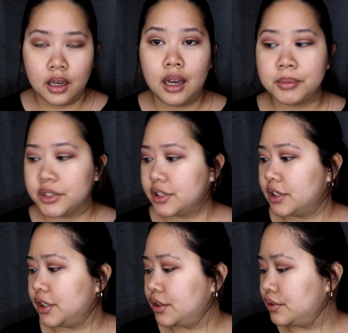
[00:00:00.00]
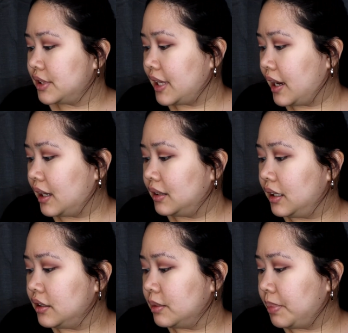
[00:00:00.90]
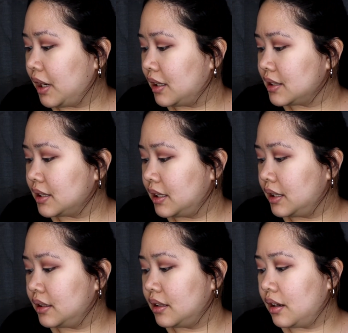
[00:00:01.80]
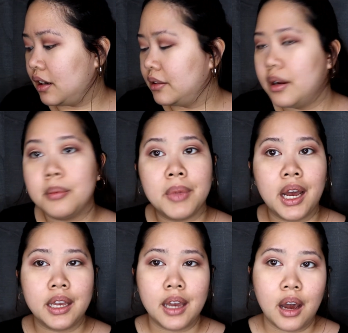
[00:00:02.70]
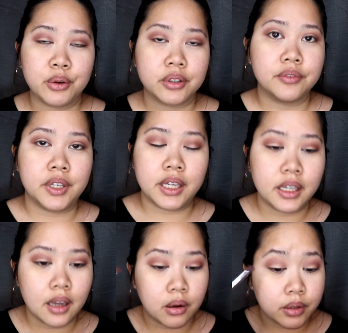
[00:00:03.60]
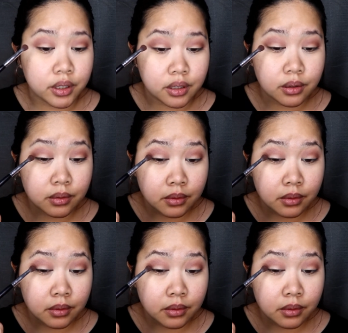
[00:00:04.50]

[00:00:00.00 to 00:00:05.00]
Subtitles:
I'm just gonna use that and deposit it on my outer V and outer U.